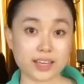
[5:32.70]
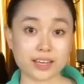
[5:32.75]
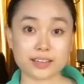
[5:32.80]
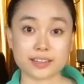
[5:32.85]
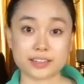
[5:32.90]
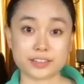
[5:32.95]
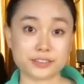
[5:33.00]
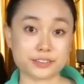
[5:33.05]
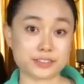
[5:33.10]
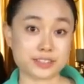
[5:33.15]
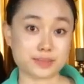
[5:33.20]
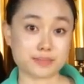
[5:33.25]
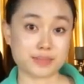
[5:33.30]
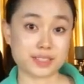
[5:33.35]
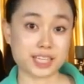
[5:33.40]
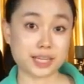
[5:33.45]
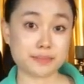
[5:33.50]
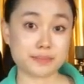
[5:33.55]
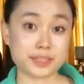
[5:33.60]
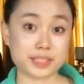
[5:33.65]
And then use some
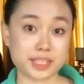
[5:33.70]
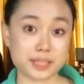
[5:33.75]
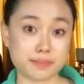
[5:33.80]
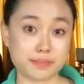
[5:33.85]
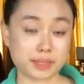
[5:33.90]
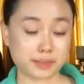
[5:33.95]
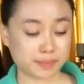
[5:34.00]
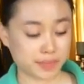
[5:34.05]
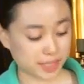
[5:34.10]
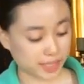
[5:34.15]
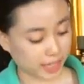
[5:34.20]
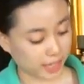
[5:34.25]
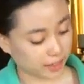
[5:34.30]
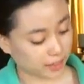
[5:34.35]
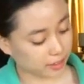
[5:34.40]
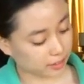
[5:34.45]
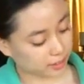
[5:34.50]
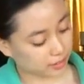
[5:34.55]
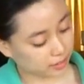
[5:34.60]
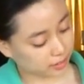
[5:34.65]
tape to keep them
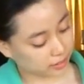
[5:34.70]
together.